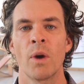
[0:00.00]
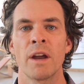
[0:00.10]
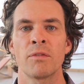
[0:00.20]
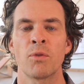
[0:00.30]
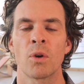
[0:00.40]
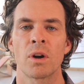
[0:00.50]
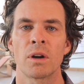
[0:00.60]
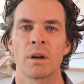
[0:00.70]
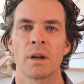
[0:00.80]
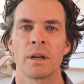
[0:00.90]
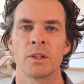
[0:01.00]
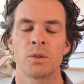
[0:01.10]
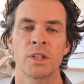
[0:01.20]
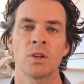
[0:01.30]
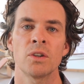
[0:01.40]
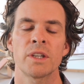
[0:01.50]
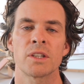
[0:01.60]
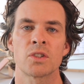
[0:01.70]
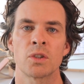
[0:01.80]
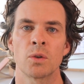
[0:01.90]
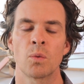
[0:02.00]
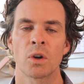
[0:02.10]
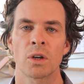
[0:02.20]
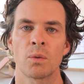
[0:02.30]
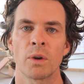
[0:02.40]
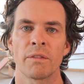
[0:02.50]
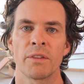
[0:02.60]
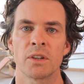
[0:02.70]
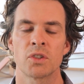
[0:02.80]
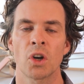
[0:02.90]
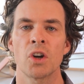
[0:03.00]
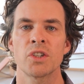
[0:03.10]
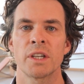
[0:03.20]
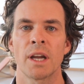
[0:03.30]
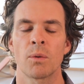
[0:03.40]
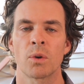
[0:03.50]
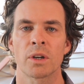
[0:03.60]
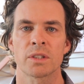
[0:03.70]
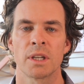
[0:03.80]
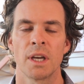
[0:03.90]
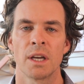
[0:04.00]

way for utilities to work with the charging networks